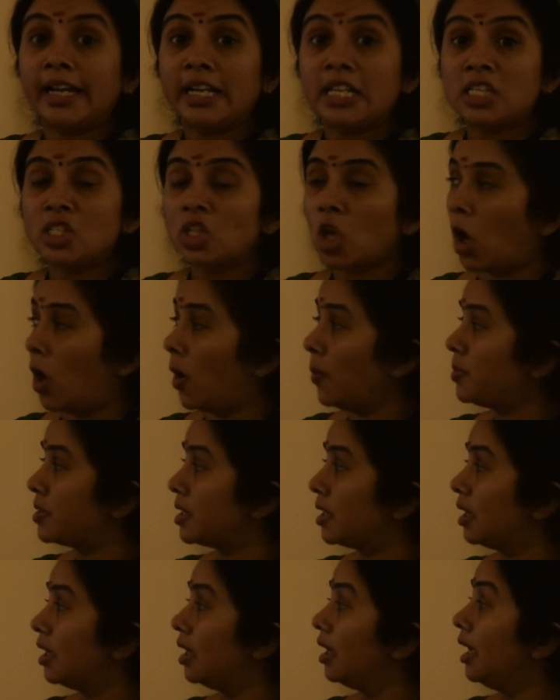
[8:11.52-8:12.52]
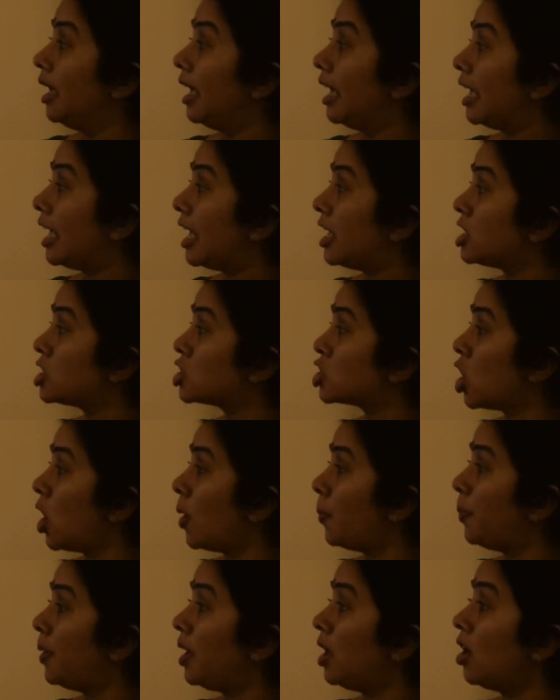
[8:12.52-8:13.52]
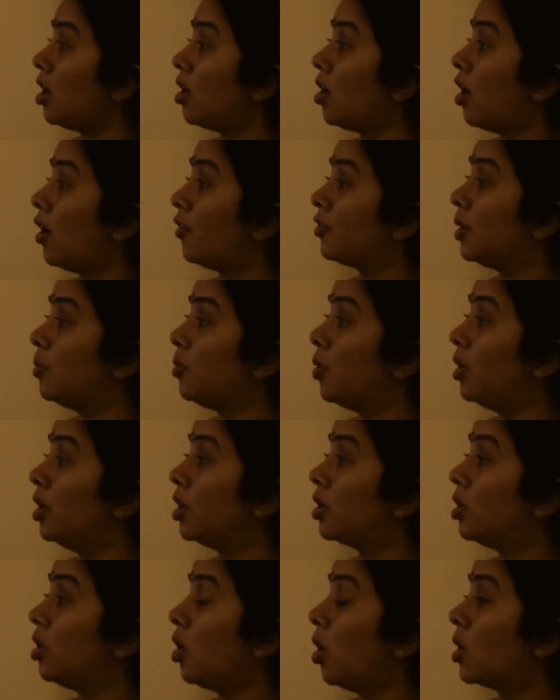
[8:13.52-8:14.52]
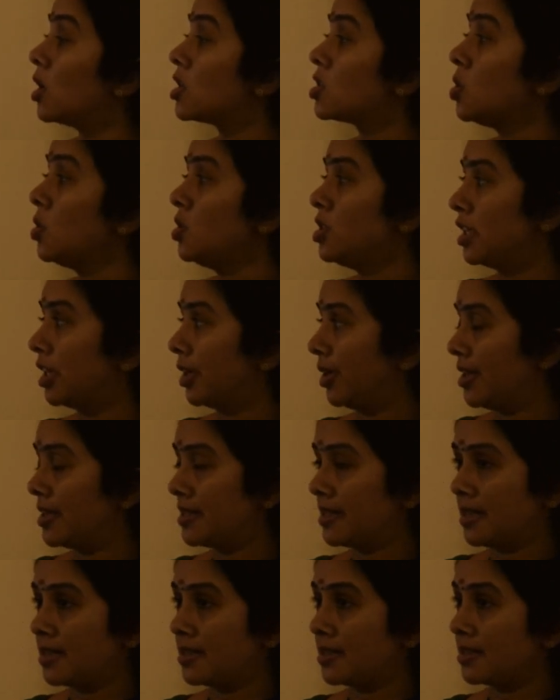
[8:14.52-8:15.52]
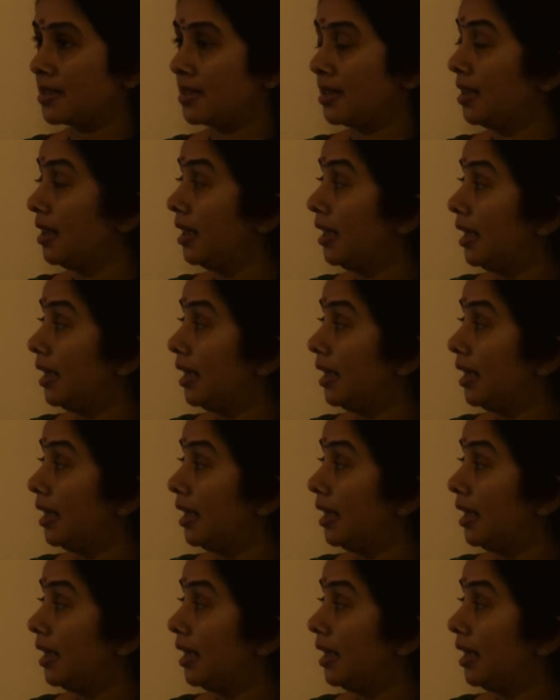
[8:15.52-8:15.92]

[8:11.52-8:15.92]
adsorbed, entropy of the molecule also decreases.